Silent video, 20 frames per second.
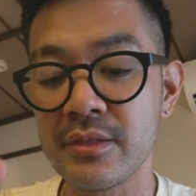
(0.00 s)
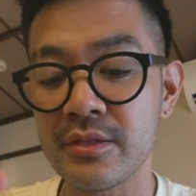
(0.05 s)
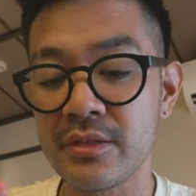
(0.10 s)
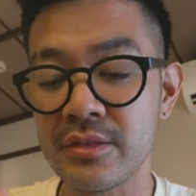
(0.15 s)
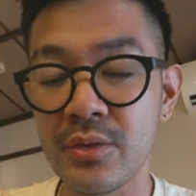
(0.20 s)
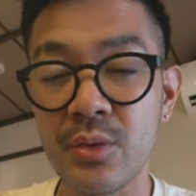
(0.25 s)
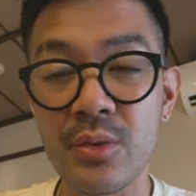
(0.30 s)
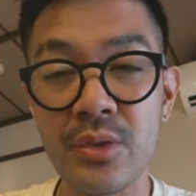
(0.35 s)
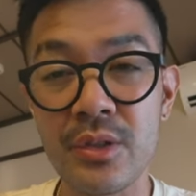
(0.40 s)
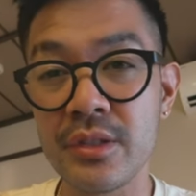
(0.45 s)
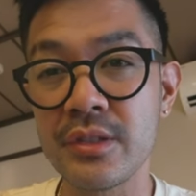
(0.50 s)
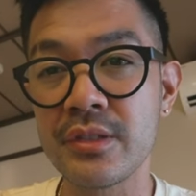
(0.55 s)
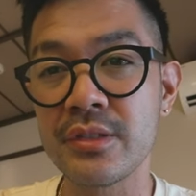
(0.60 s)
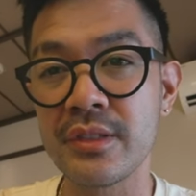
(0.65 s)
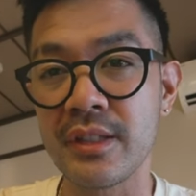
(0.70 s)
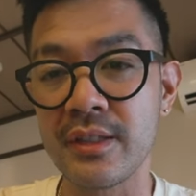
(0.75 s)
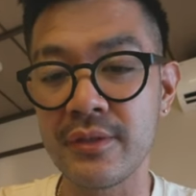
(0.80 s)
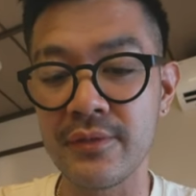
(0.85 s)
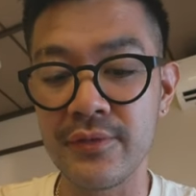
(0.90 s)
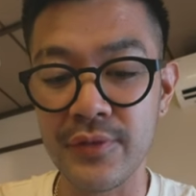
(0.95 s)
stores
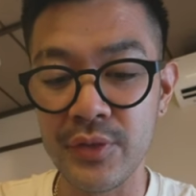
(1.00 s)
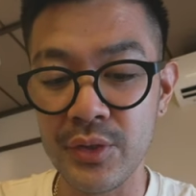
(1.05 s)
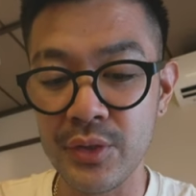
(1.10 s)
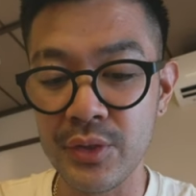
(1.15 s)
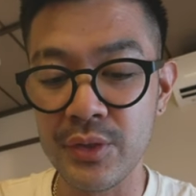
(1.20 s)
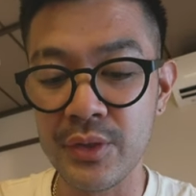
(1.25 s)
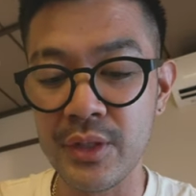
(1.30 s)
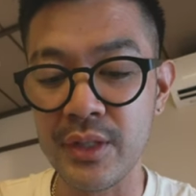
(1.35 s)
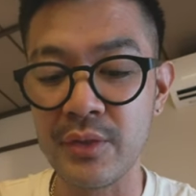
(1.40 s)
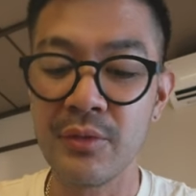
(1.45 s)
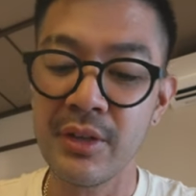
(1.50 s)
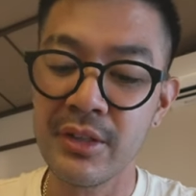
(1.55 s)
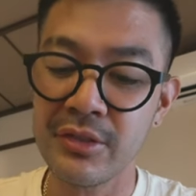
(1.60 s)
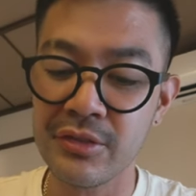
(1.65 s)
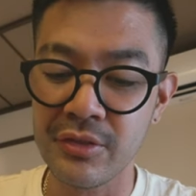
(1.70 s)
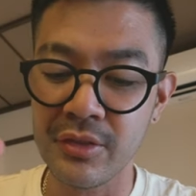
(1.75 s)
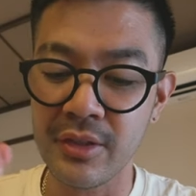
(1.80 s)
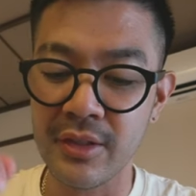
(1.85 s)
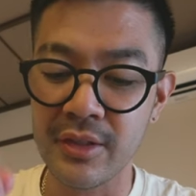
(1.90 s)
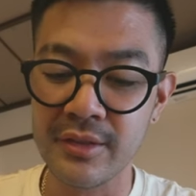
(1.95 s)
and food and
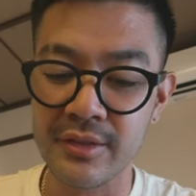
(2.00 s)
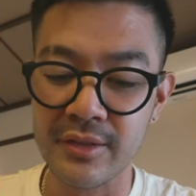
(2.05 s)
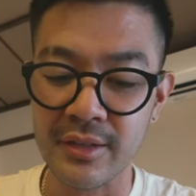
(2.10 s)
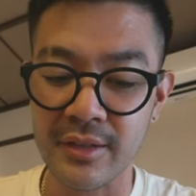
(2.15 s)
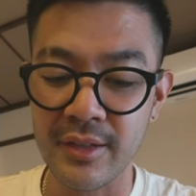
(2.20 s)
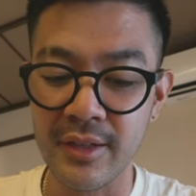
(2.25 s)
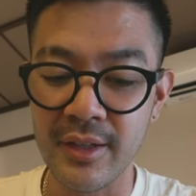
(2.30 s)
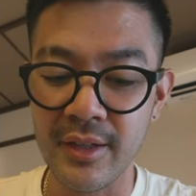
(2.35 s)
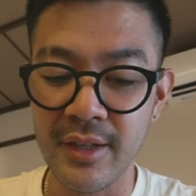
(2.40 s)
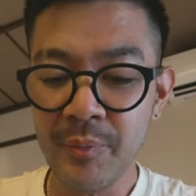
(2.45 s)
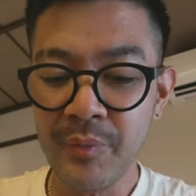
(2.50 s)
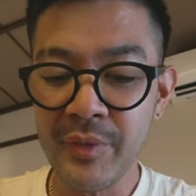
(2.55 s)
restaurants and